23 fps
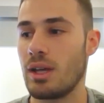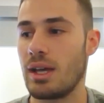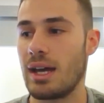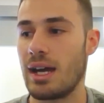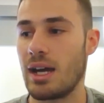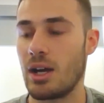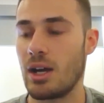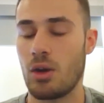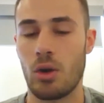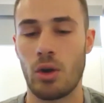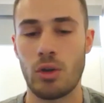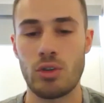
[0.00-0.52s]

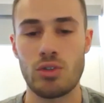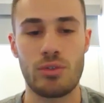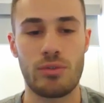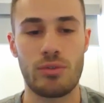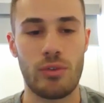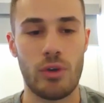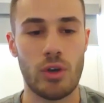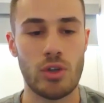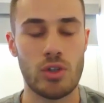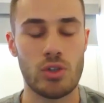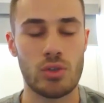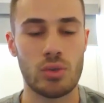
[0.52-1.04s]
uh,
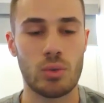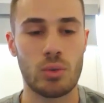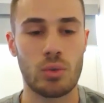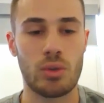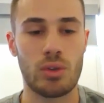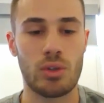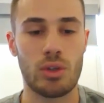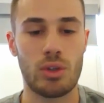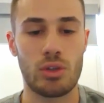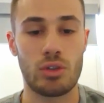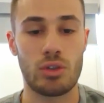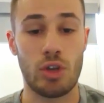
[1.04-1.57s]

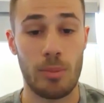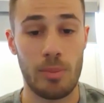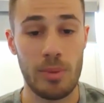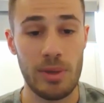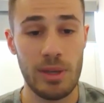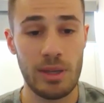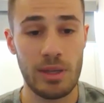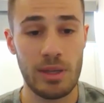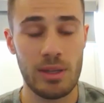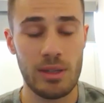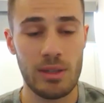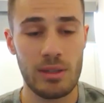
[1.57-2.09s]
controversial
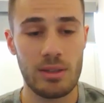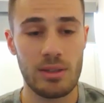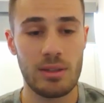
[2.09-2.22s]
topic